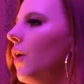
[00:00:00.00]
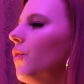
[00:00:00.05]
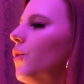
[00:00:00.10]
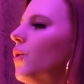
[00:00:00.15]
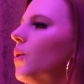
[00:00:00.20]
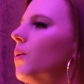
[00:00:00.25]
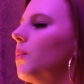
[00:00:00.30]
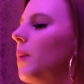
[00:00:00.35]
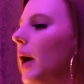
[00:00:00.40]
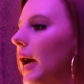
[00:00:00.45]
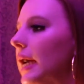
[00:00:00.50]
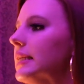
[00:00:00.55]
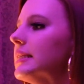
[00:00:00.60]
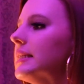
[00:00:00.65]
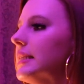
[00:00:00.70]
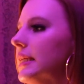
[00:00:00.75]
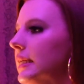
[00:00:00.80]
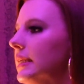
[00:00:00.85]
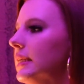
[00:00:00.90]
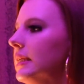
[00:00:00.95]
the
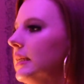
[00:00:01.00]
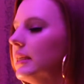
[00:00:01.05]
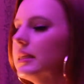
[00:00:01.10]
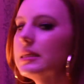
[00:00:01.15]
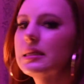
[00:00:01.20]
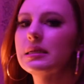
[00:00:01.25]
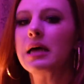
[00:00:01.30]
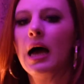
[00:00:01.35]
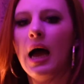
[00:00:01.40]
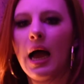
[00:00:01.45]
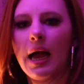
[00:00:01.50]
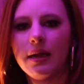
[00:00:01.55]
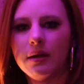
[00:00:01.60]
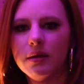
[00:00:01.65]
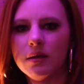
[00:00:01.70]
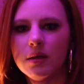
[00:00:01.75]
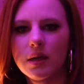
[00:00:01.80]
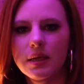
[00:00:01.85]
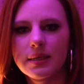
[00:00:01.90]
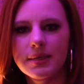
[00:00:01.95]
rising
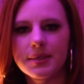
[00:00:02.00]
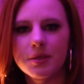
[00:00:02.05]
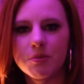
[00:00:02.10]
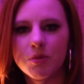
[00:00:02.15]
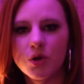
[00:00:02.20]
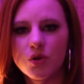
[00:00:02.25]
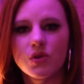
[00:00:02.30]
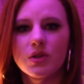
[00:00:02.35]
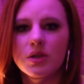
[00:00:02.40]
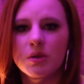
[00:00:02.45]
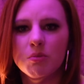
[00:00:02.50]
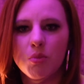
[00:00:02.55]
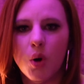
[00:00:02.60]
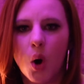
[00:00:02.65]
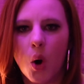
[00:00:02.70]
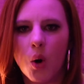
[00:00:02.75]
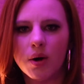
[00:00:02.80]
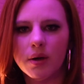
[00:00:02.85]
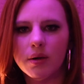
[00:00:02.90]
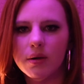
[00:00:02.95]
sign is the most
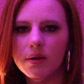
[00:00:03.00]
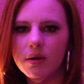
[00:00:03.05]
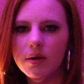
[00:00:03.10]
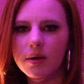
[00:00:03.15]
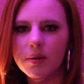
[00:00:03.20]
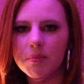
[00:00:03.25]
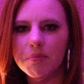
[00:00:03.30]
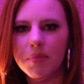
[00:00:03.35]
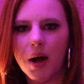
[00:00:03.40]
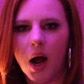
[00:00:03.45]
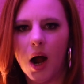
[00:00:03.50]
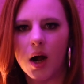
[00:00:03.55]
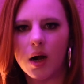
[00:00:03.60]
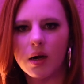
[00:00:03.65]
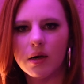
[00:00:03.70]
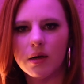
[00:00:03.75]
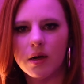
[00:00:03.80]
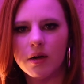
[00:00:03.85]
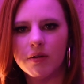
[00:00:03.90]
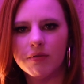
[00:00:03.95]
important
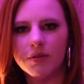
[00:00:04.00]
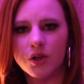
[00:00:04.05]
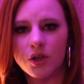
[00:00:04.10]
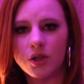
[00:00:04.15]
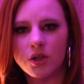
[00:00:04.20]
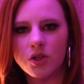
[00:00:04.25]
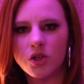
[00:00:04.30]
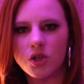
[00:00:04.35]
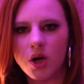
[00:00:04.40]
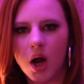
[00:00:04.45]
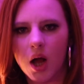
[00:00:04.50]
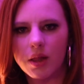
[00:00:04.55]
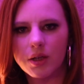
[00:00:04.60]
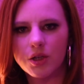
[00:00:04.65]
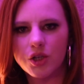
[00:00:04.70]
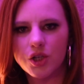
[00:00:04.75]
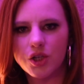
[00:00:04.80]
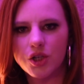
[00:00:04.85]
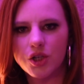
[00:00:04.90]
part of your astrology